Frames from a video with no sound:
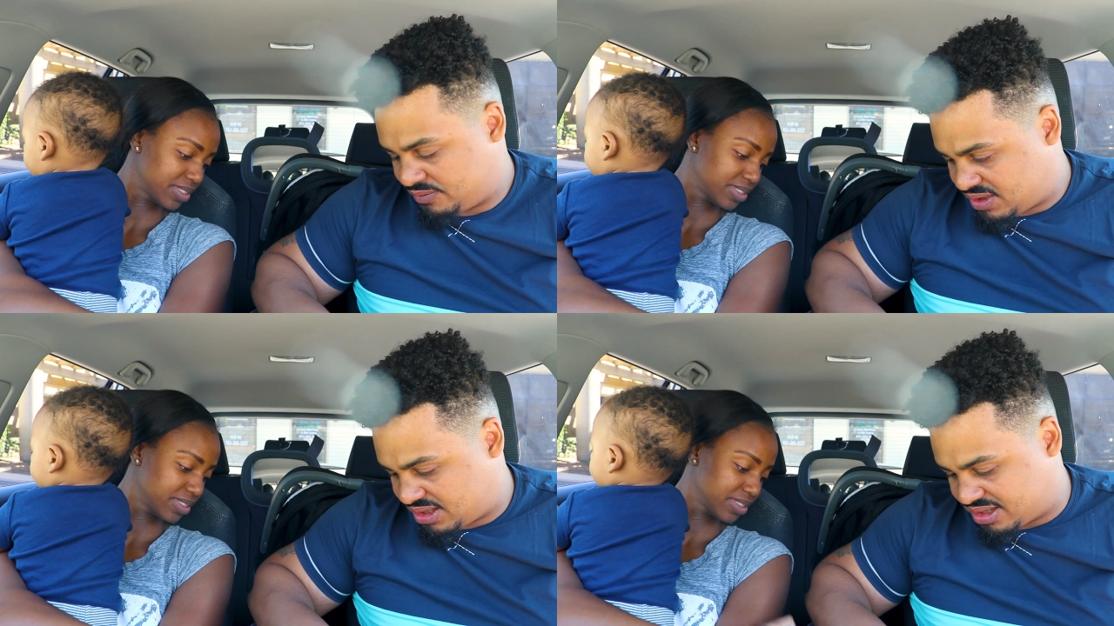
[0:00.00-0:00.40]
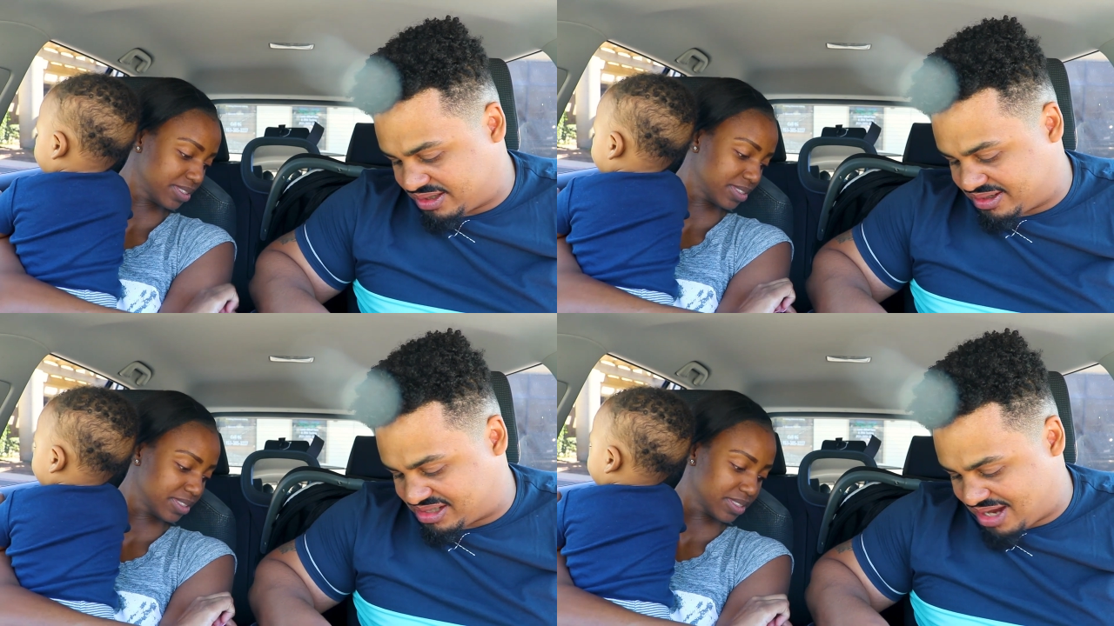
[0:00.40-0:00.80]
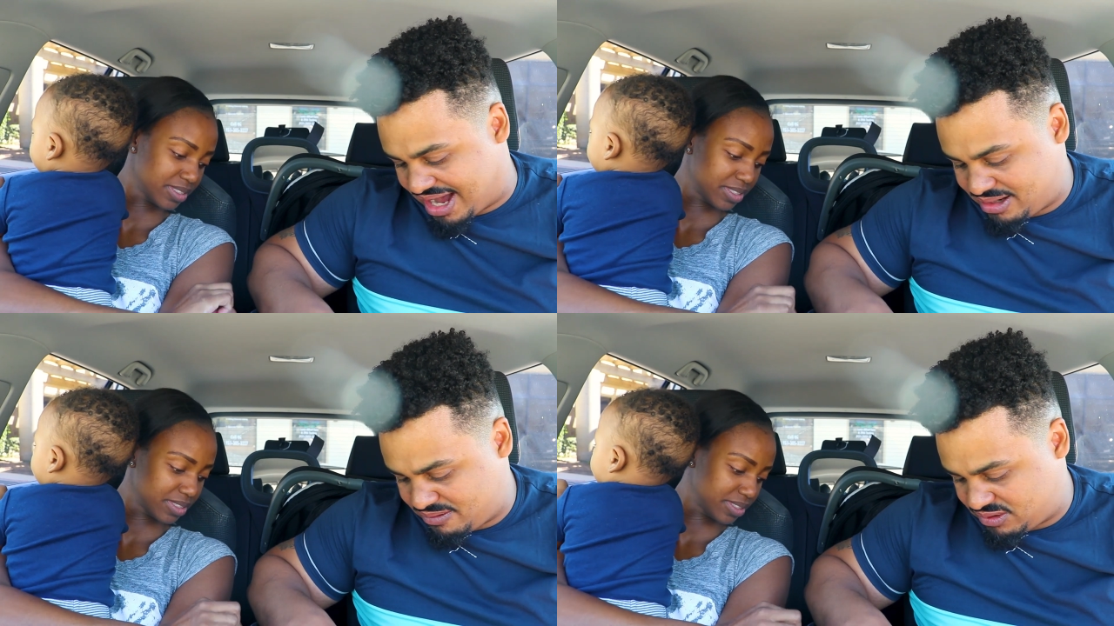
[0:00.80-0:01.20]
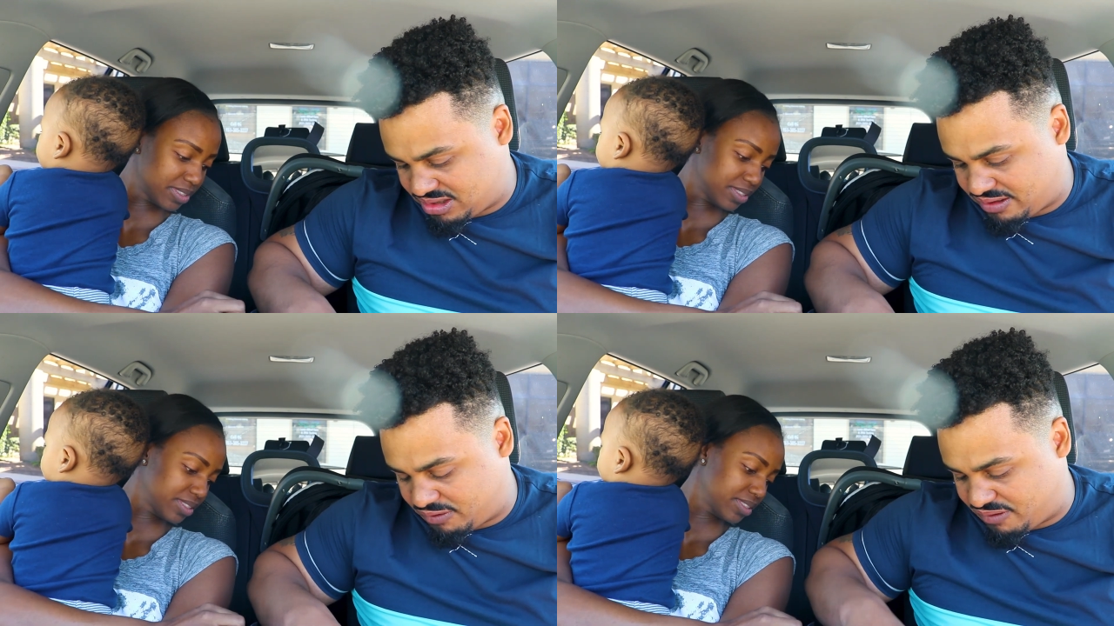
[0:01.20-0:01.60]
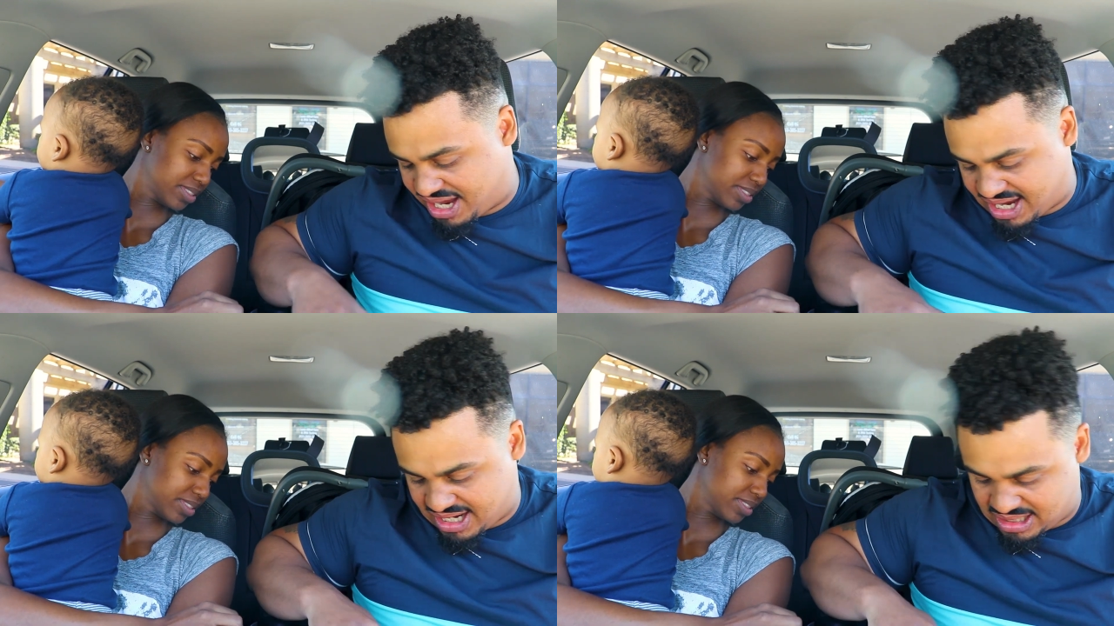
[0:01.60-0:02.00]
Speaker 1: Because I don't believe we've
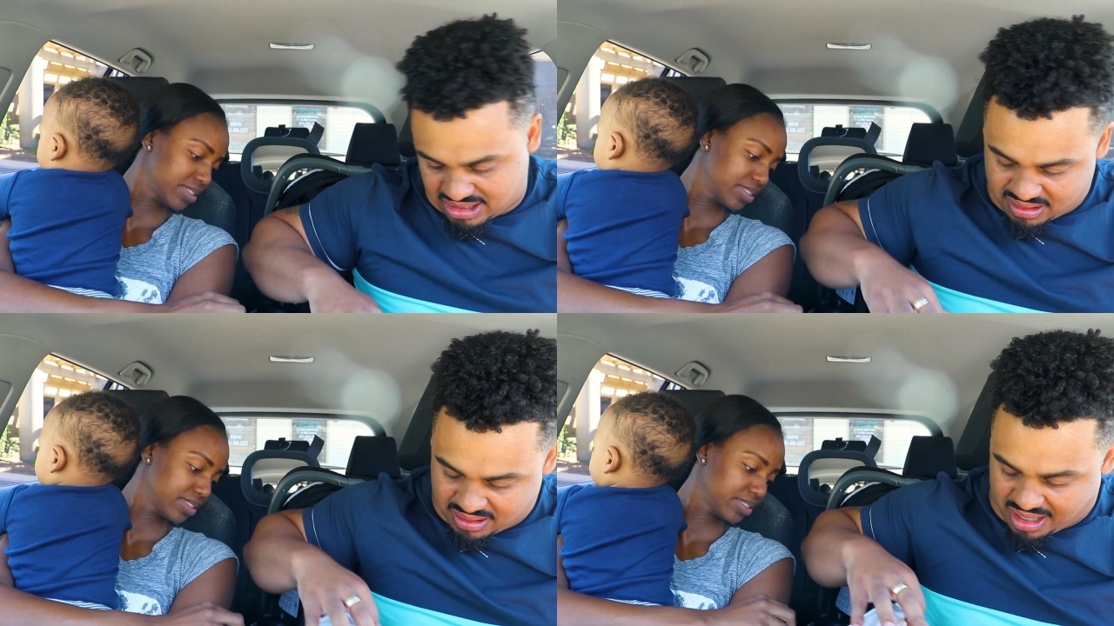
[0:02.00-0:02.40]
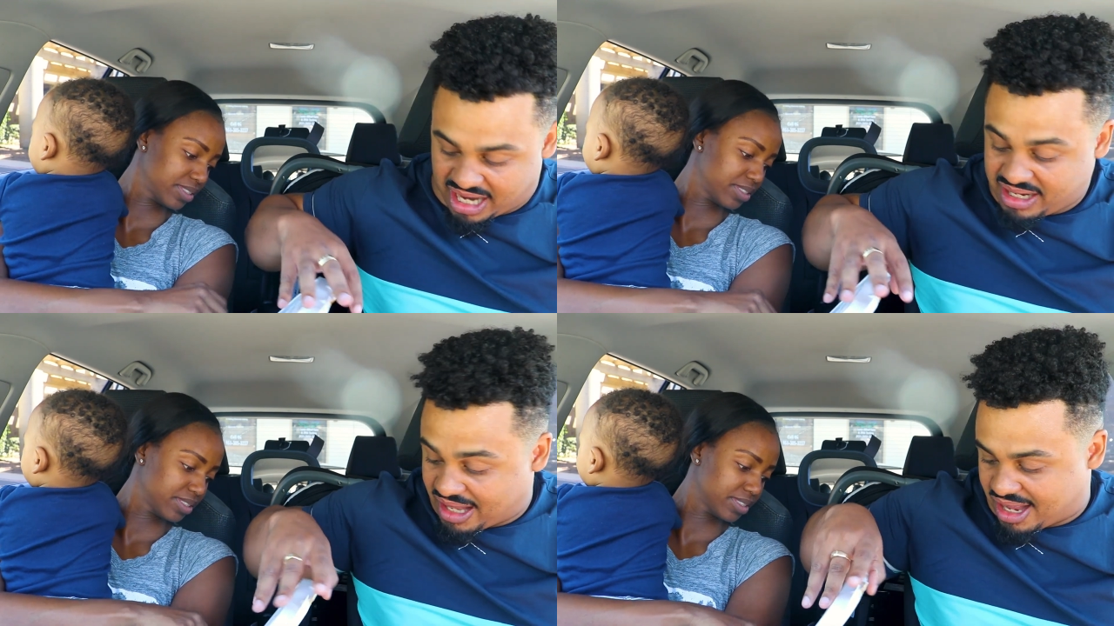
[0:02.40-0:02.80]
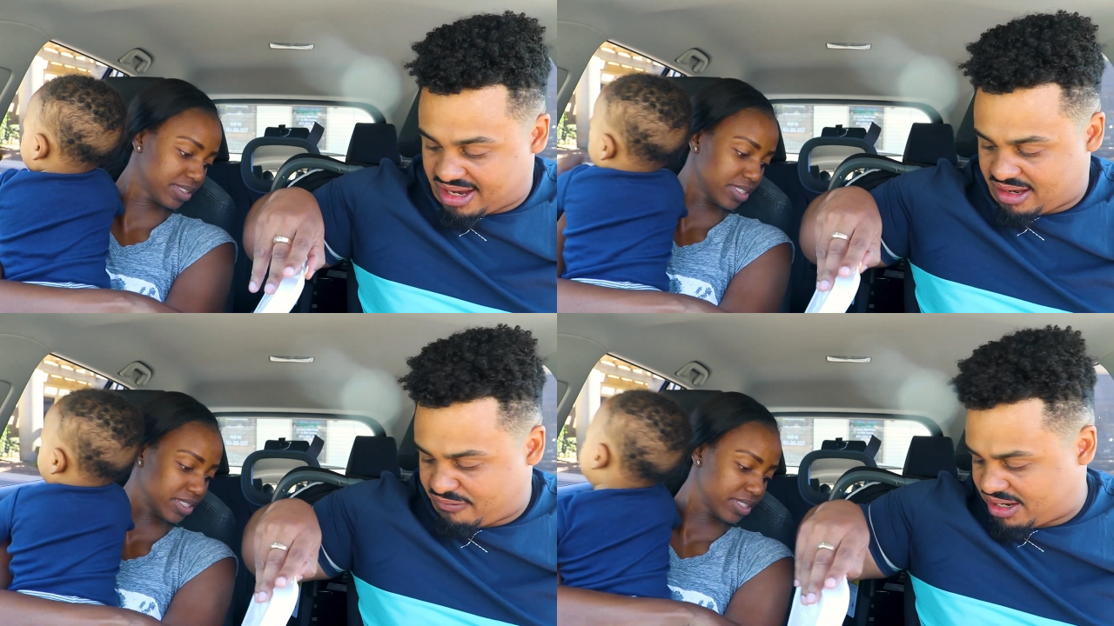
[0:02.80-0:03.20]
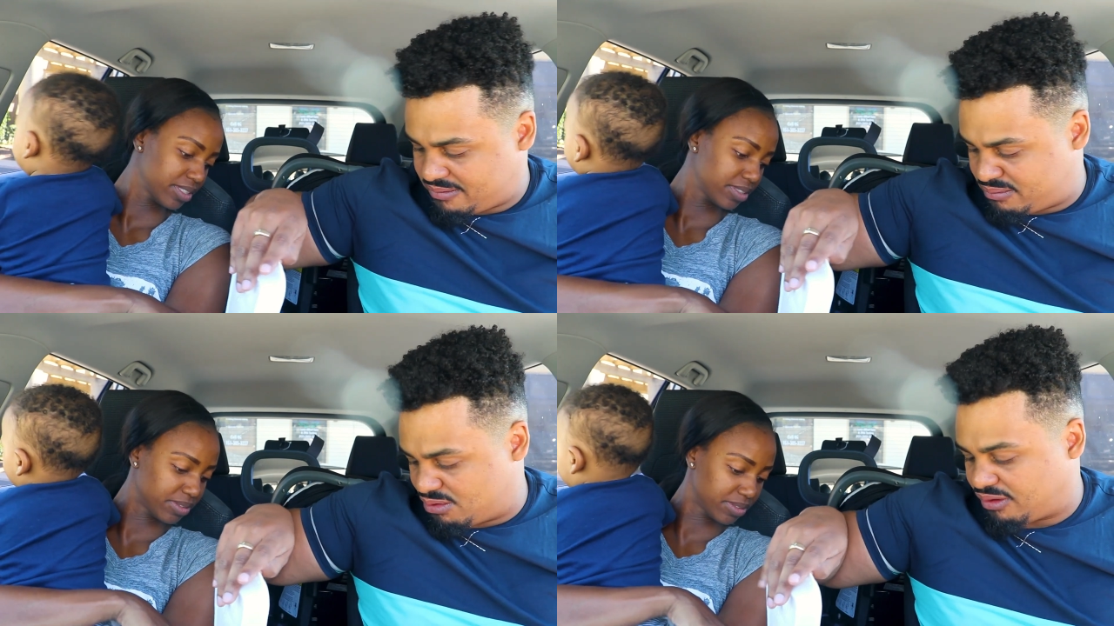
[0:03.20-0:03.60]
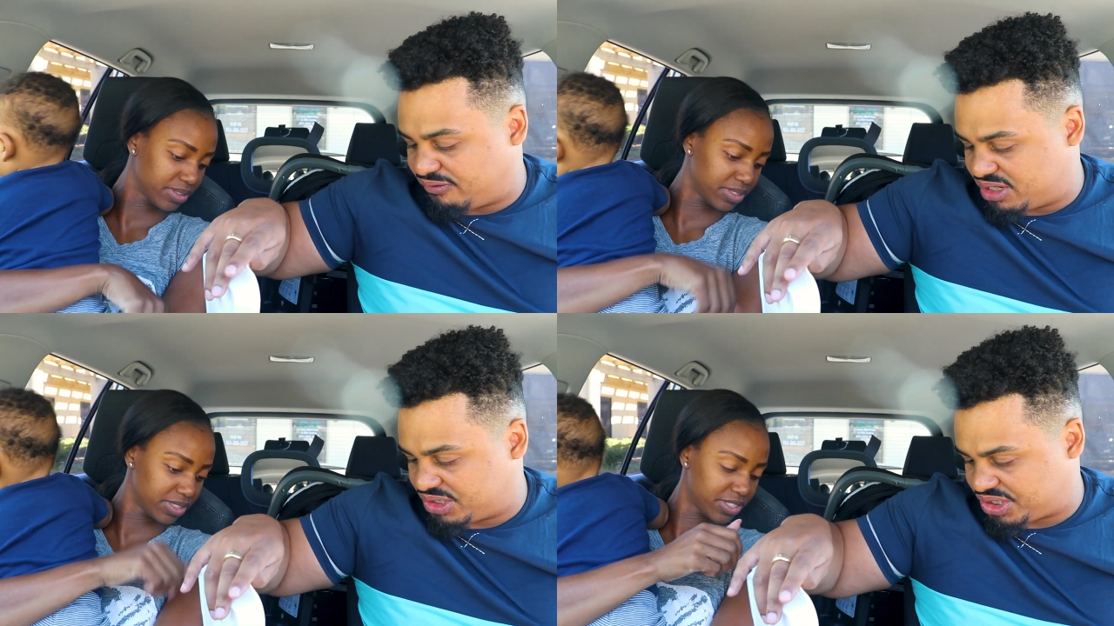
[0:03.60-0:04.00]
had, I have had
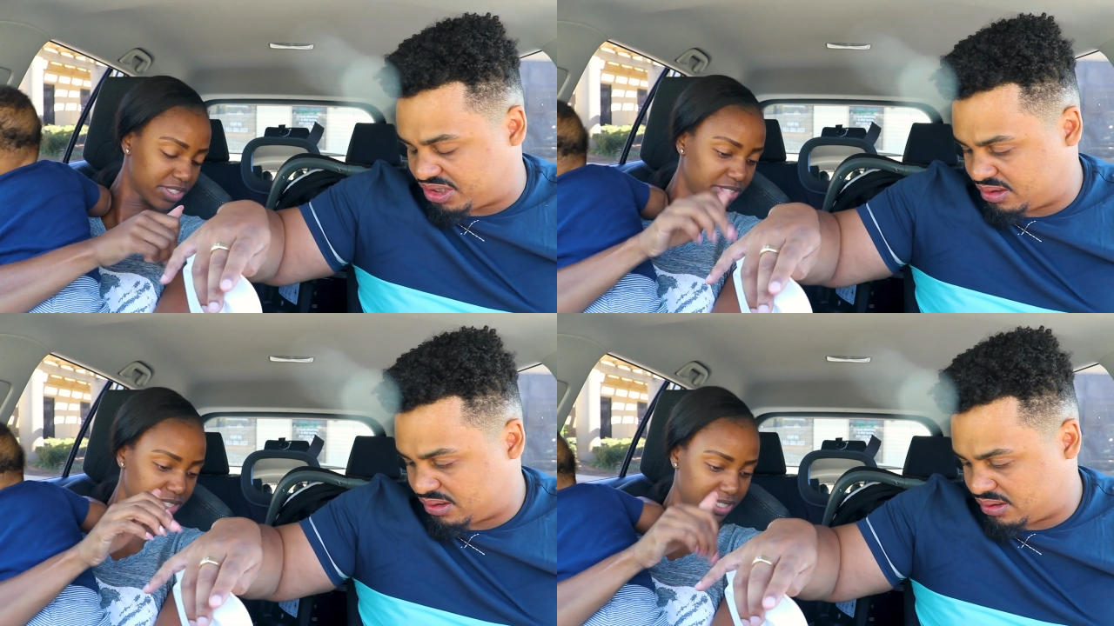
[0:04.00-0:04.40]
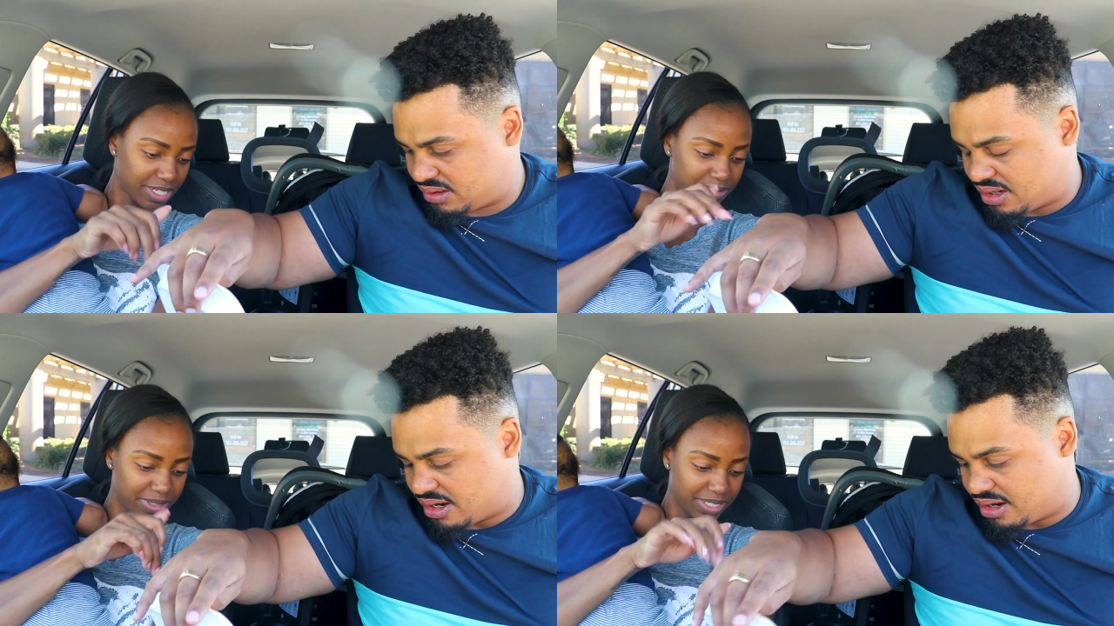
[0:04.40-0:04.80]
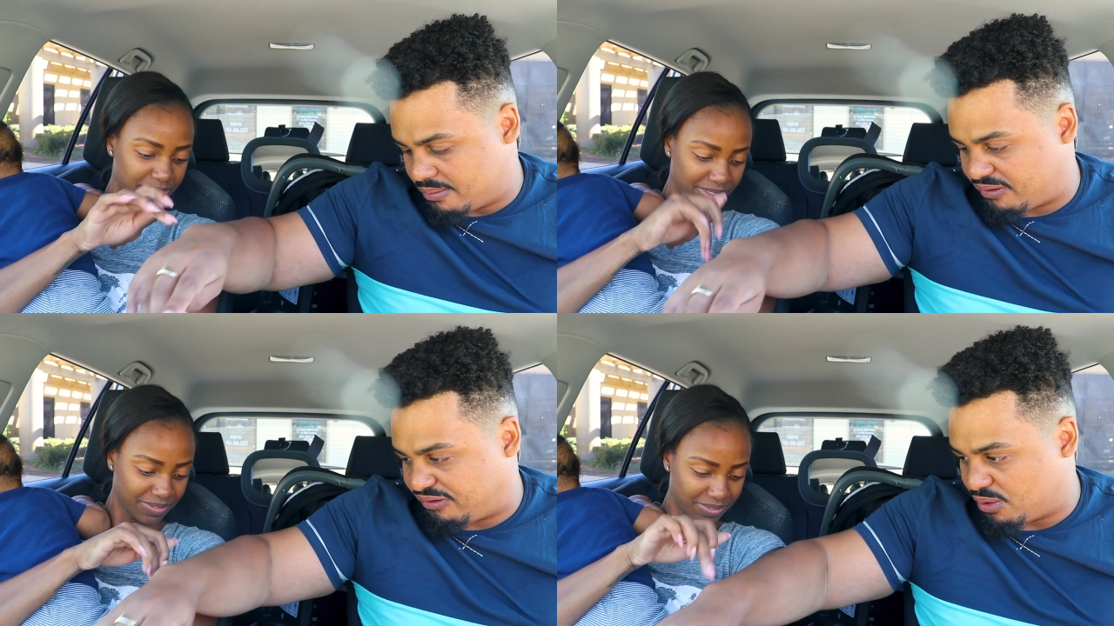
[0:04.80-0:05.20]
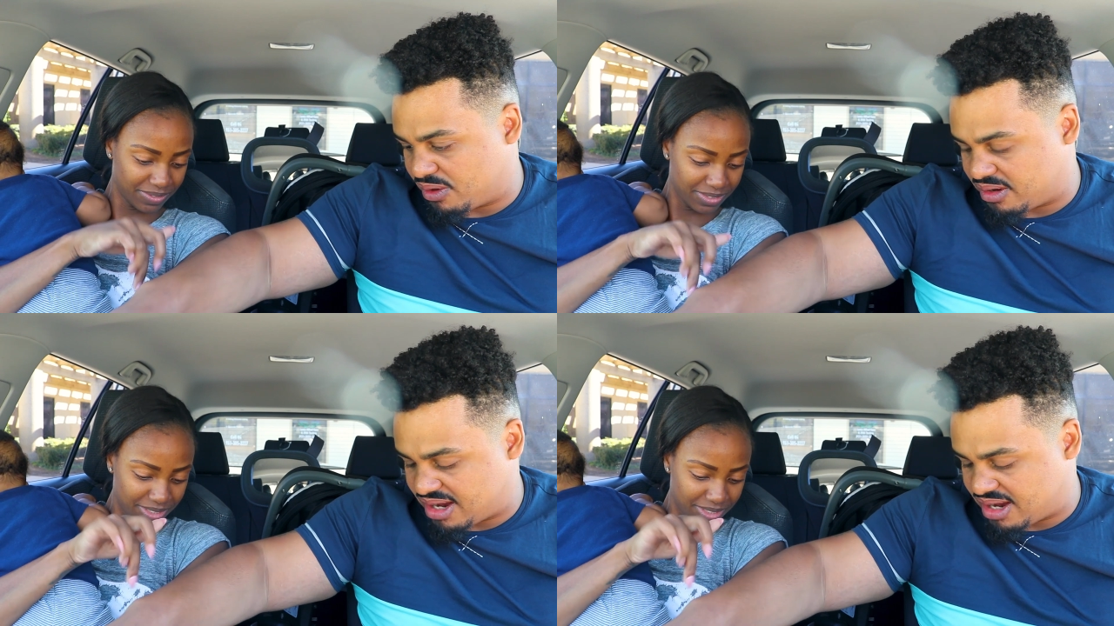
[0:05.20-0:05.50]
milkfish before.